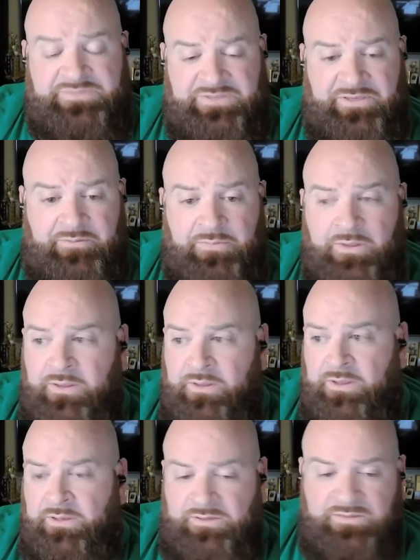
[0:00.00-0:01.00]
team,
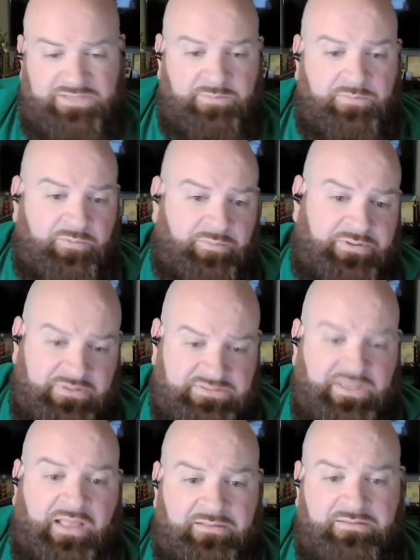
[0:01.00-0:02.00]
the team would have been
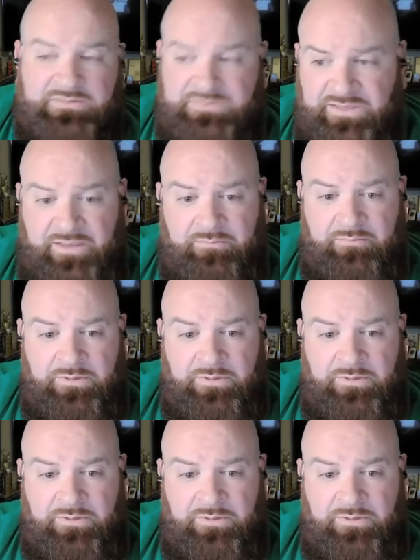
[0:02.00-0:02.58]
exactly the same.